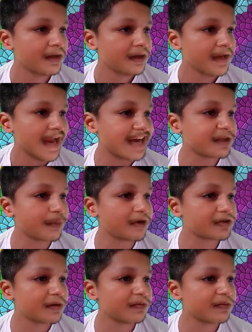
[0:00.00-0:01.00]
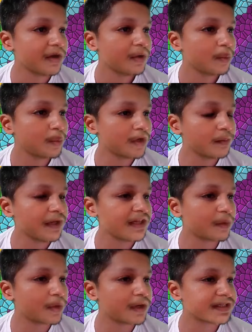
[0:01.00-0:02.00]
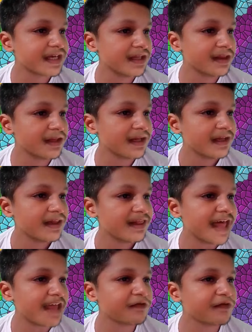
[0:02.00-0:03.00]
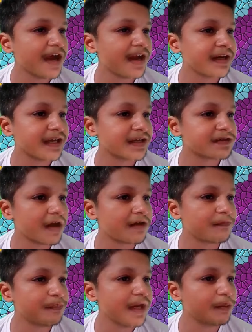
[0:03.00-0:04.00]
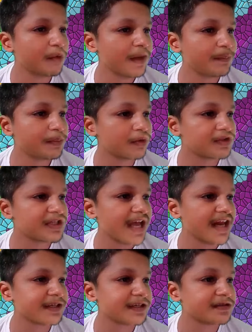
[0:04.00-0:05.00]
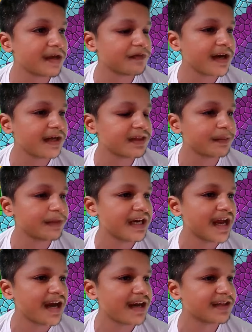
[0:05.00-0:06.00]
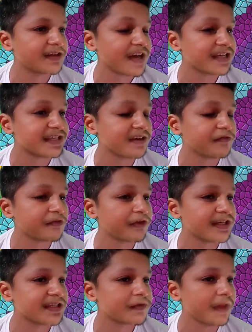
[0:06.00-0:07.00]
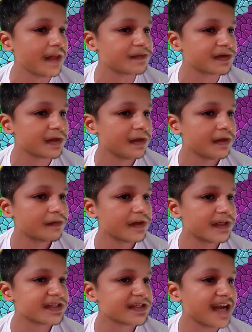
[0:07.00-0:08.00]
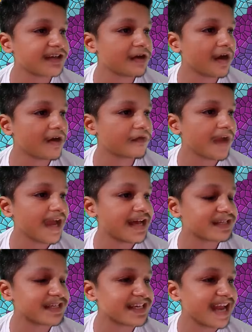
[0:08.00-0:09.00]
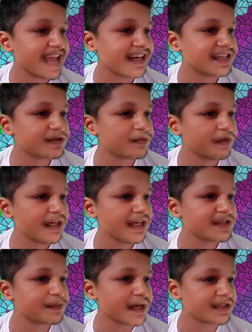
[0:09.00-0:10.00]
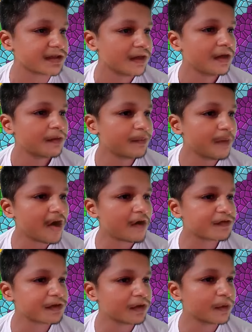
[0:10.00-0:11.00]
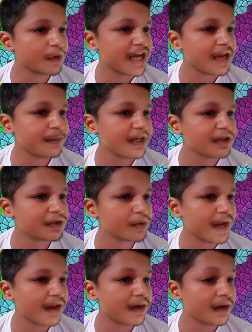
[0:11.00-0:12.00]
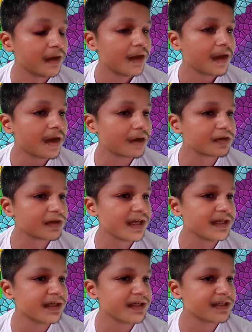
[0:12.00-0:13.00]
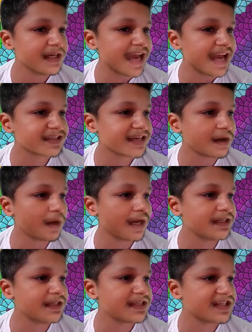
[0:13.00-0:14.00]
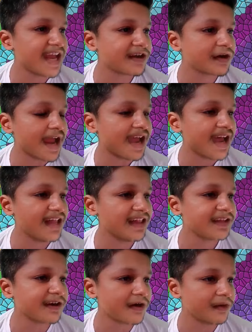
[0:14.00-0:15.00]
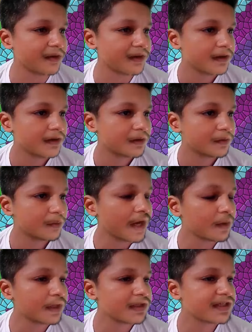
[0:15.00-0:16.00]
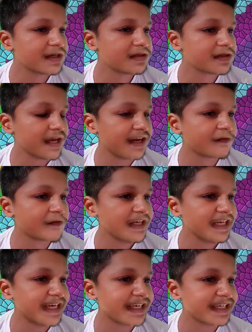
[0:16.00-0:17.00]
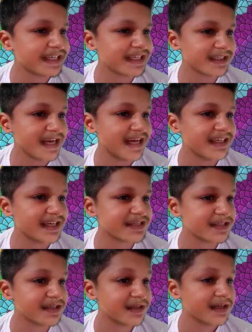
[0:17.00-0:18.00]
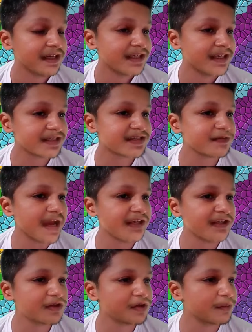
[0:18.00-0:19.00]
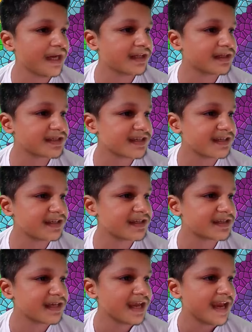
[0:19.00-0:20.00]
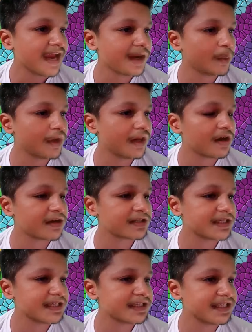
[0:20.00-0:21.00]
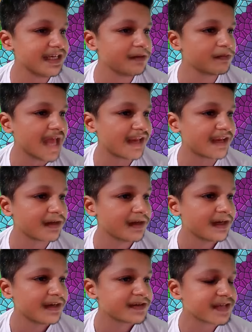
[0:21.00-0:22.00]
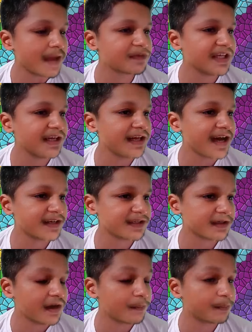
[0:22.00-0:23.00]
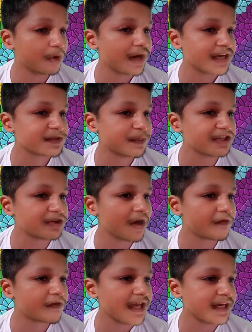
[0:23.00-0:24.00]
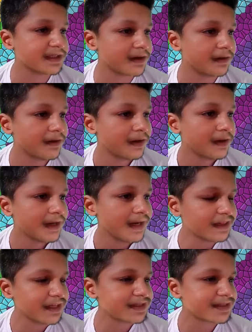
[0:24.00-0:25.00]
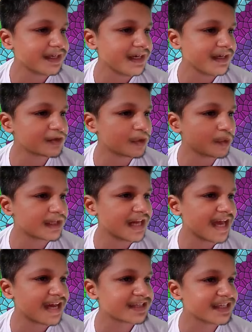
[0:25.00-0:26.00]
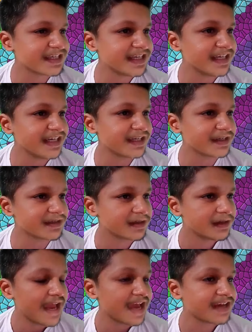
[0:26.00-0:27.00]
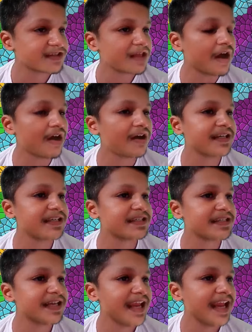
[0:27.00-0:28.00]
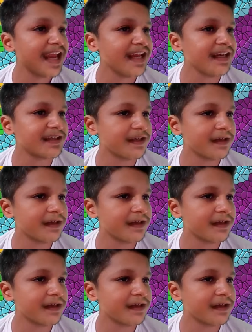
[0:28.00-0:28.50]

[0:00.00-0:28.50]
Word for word: At the bottom would be the versatile live wire kicks of B-movie brutality. Somewhere in the middle are the Fast and Furious films, which started off as drag race movies but morphed over time into an outlandishly extravagant genre all their own. One with just enough heart and yes, yes mind to make the stunts and velocity seem like something larger, a pure expression of character. And the series over the last 16 years has taught us anything